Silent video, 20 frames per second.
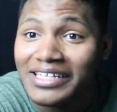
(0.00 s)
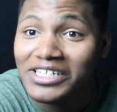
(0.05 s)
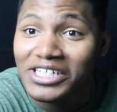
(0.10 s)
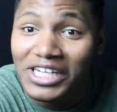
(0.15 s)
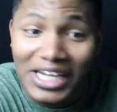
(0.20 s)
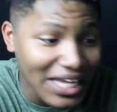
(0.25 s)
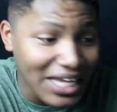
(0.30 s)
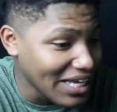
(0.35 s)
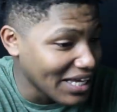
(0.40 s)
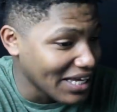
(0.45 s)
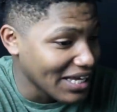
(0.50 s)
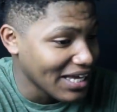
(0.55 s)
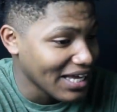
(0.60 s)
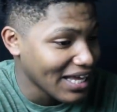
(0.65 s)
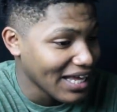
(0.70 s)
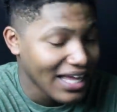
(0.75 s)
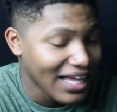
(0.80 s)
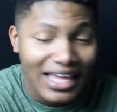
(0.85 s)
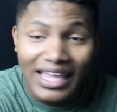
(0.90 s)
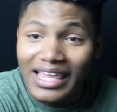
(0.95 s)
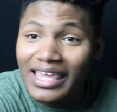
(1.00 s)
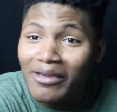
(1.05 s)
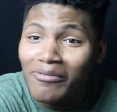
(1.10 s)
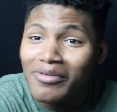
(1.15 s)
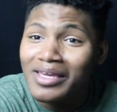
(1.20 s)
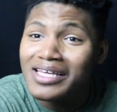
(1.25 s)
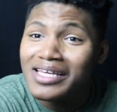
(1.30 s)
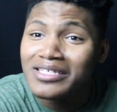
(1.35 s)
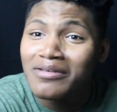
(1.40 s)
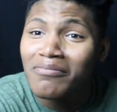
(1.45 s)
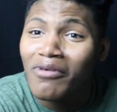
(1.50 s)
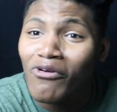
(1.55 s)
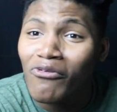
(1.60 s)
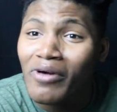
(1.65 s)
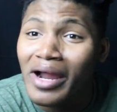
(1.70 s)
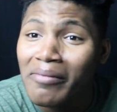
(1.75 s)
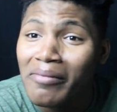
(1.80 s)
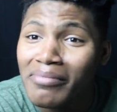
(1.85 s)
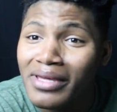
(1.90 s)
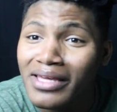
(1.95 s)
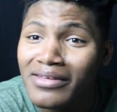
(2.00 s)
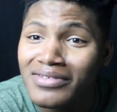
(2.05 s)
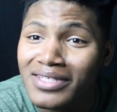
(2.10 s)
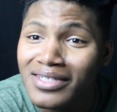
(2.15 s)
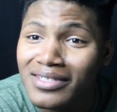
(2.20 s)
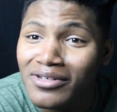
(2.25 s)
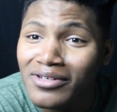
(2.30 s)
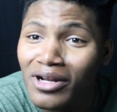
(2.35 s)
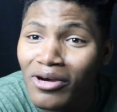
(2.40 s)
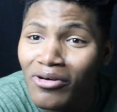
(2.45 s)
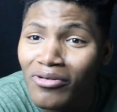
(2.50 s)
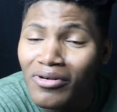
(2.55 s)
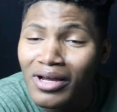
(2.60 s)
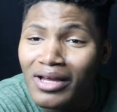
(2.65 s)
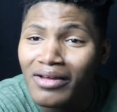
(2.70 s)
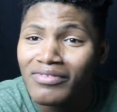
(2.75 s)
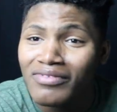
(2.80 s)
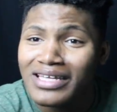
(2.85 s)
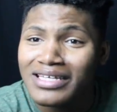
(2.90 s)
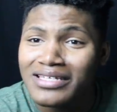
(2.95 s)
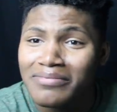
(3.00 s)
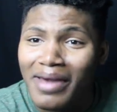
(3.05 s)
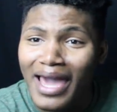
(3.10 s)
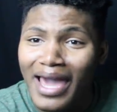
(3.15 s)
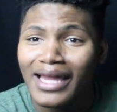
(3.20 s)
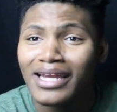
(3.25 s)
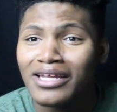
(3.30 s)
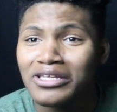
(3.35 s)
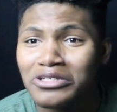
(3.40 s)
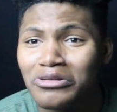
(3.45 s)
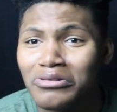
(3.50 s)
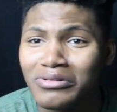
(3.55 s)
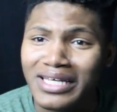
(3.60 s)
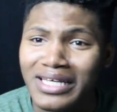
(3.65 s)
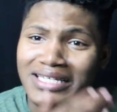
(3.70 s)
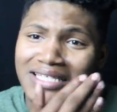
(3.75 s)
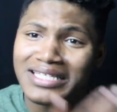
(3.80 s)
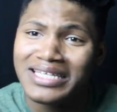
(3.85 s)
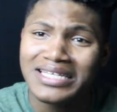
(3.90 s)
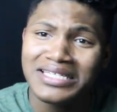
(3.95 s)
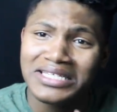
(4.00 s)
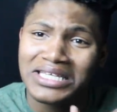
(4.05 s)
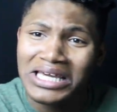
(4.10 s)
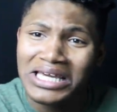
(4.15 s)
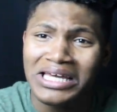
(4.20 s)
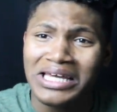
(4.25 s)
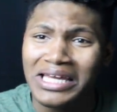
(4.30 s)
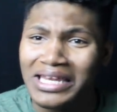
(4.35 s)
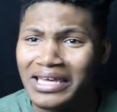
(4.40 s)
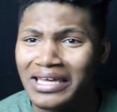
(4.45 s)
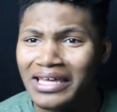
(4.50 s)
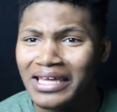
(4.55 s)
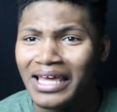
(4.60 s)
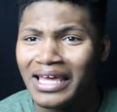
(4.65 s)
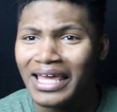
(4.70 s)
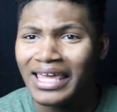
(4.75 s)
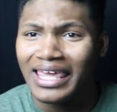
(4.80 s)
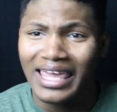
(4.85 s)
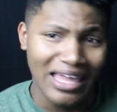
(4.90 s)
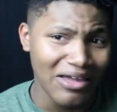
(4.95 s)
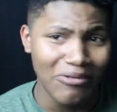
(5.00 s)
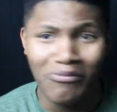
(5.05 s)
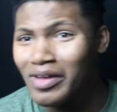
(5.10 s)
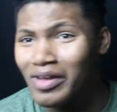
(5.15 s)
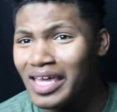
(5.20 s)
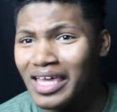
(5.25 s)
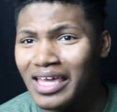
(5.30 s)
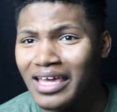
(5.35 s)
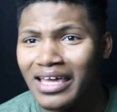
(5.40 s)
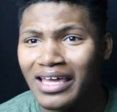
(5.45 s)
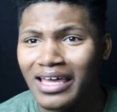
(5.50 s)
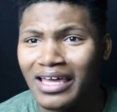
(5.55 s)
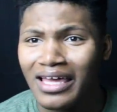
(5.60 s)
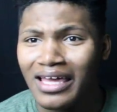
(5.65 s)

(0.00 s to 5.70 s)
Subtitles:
Gee, can we get some more rap beefs, you know, of this magnitude that's this good? Can we?